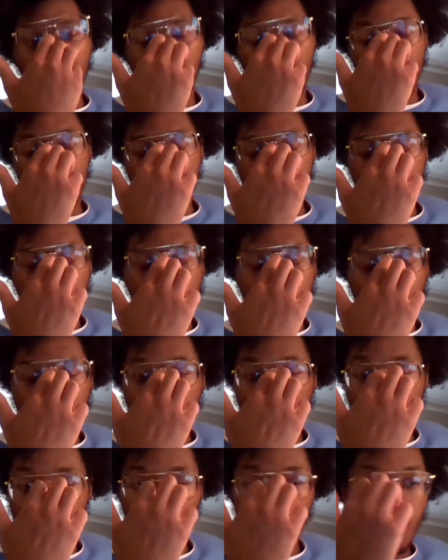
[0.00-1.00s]

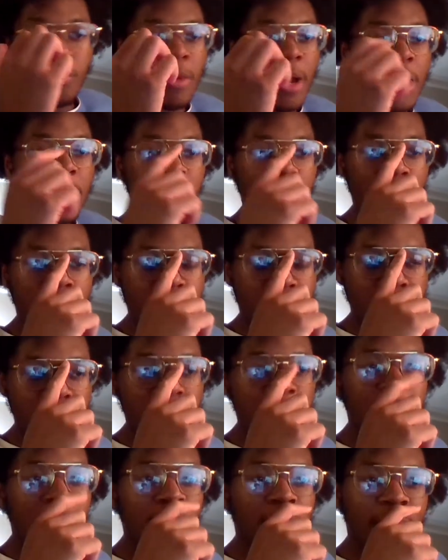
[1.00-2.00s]
celebrate it too much, and he
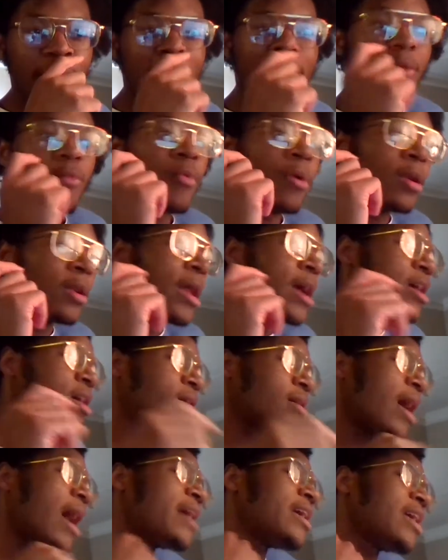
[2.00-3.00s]
didn't like want to,
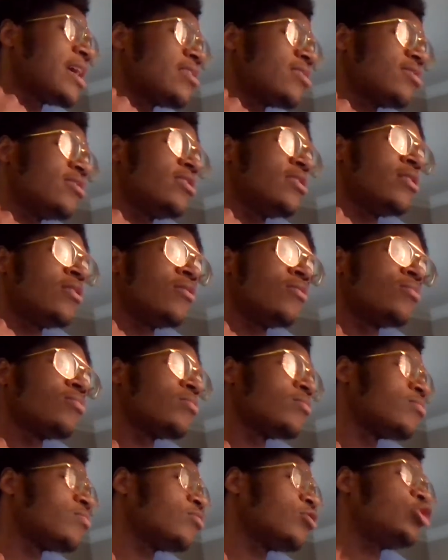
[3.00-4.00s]
like, I guess, you know,
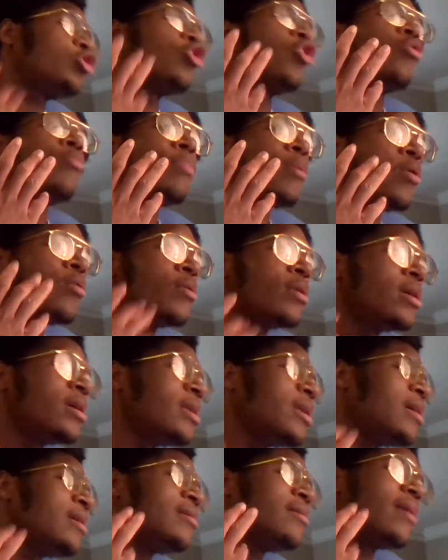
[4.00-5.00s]
showboat
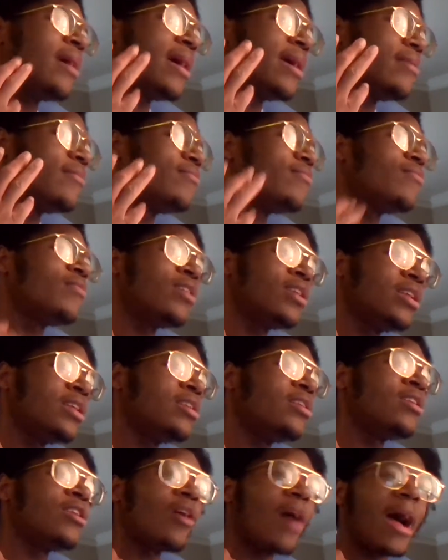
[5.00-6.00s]
it and really,
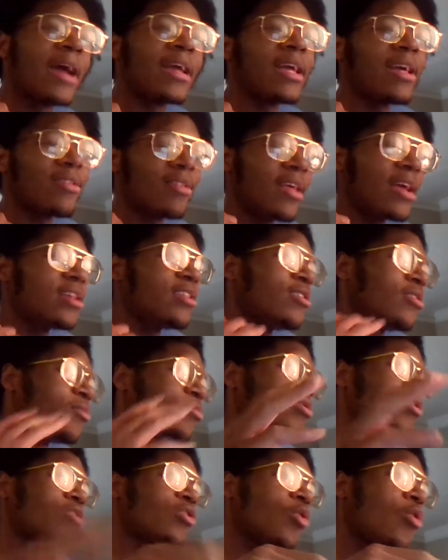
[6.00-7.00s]
you know, I guess, like, you know,
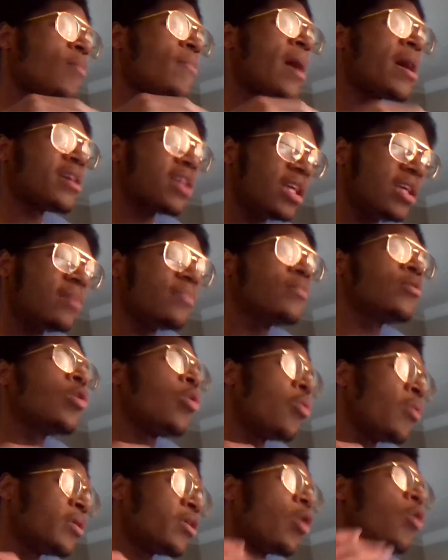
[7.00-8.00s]
just go about, keep
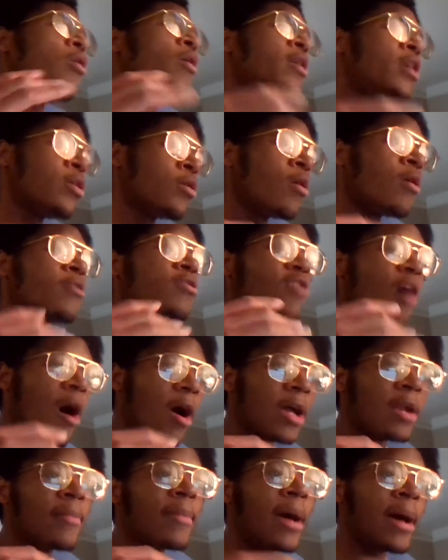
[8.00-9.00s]
going on and on
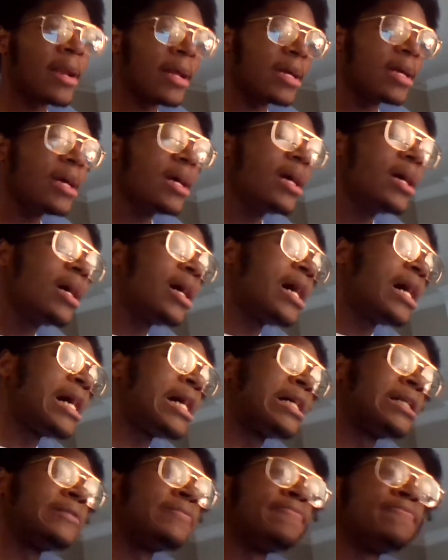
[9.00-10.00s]
talking about it.
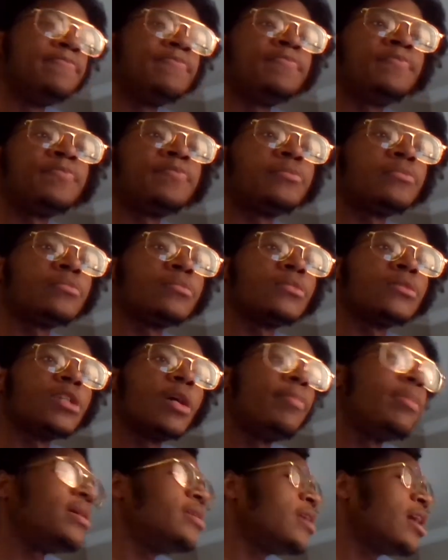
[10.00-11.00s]
But
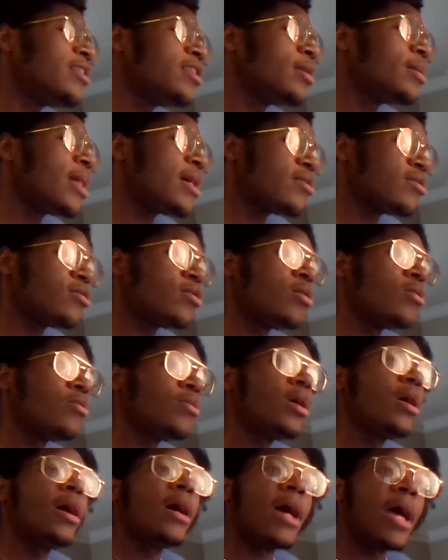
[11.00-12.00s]
nonetheless,
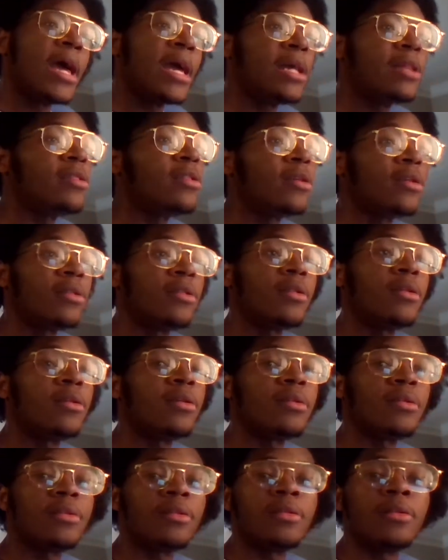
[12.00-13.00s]
though, hey,
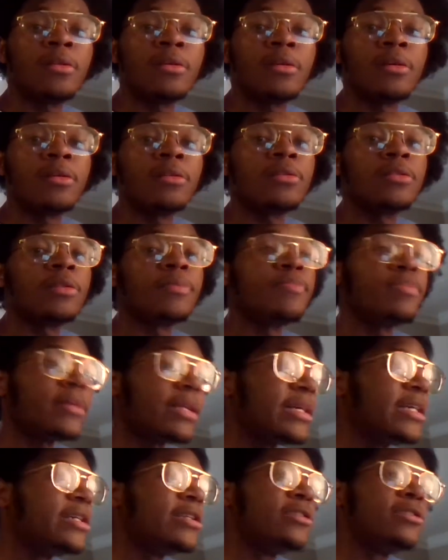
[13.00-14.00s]
the
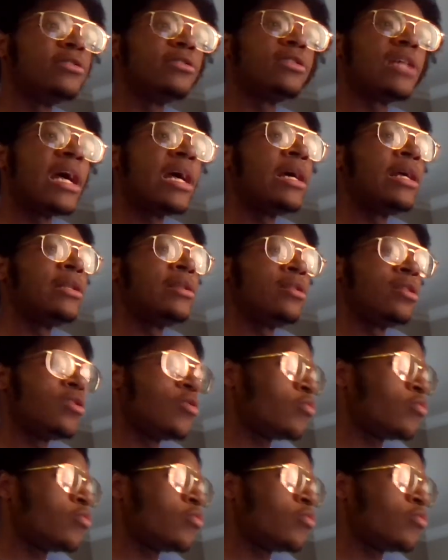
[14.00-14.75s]
players and the